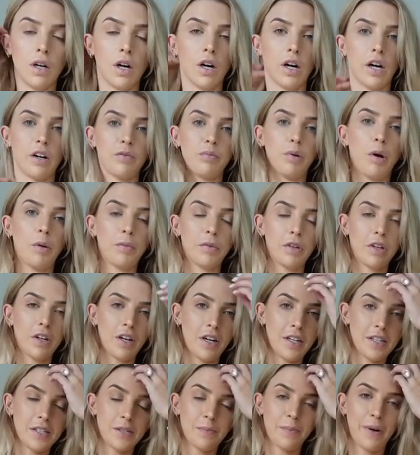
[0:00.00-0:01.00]
All right, I'll pop you
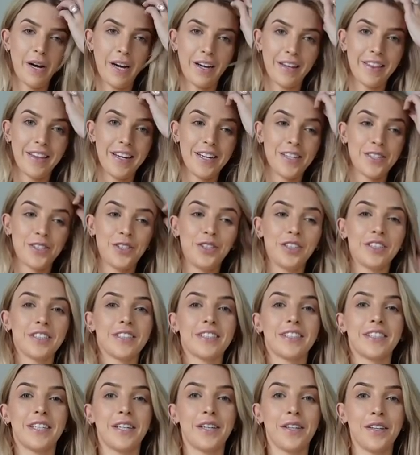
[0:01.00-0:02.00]
guys back there so you
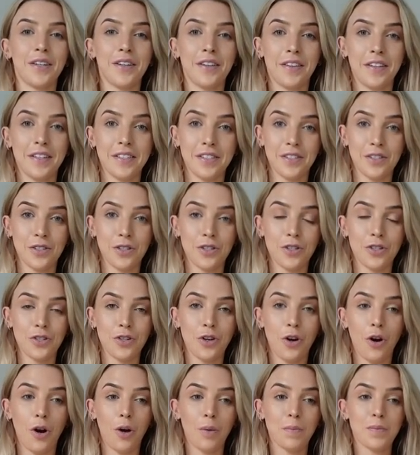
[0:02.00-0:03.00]
can see this
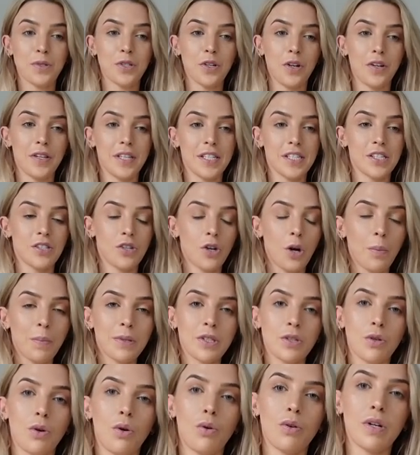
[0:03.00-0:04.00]
top. So this top
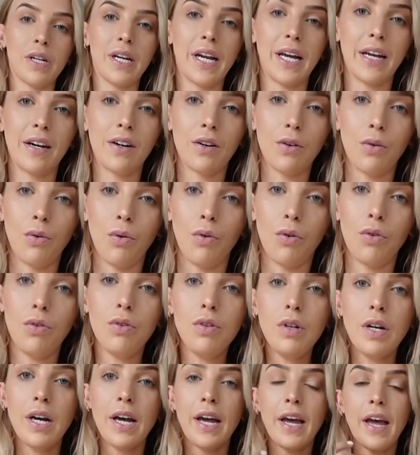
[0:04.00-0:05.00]
is called Need It
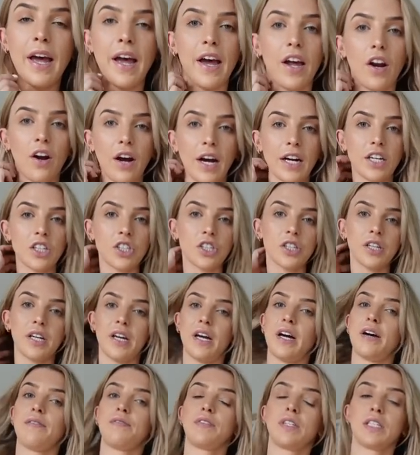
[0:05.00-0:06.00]
All, and I actually
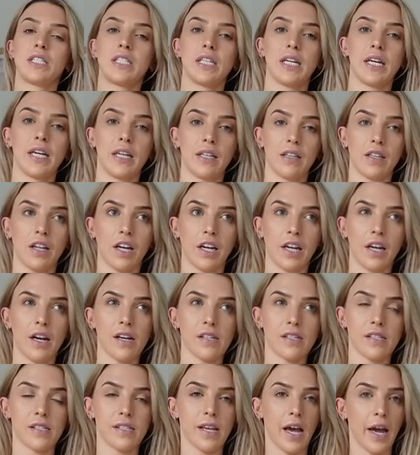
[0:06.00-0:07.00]
have this in like
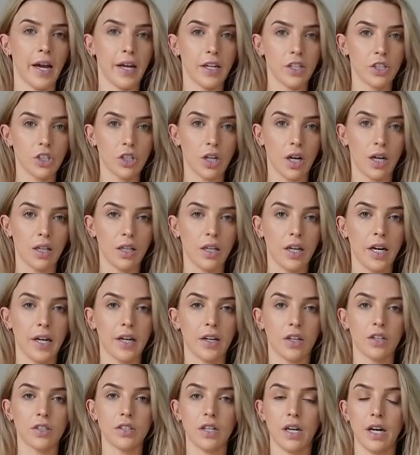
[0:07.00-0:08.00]
a sage color
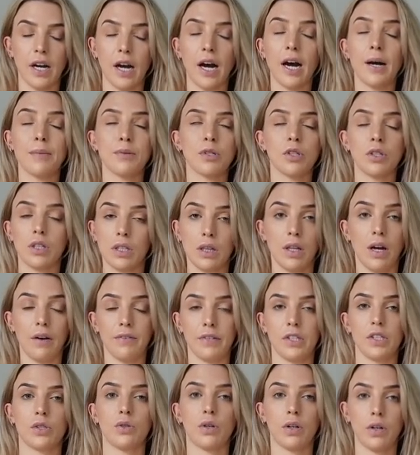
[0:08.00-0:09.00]
because I absolutely
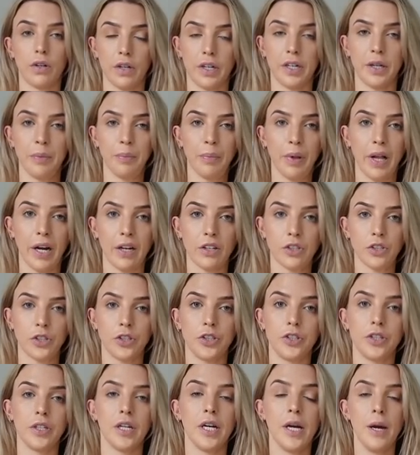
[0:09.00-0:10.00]
love it. So I got it in black
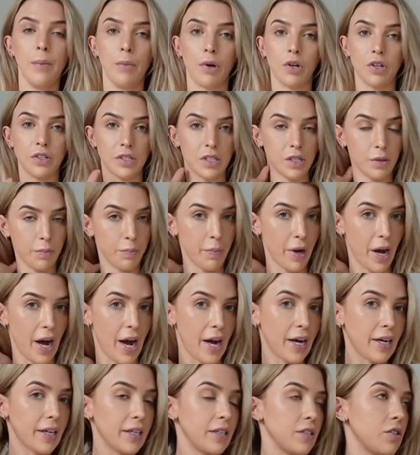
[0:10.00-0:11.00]
too because the
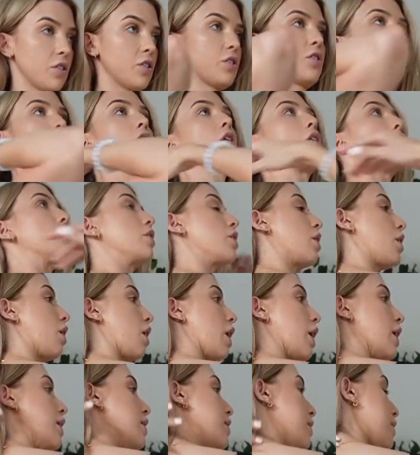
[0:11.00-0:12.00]
back is so
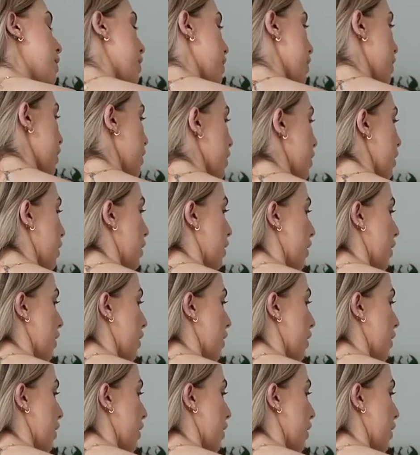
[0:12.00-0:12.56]
nice.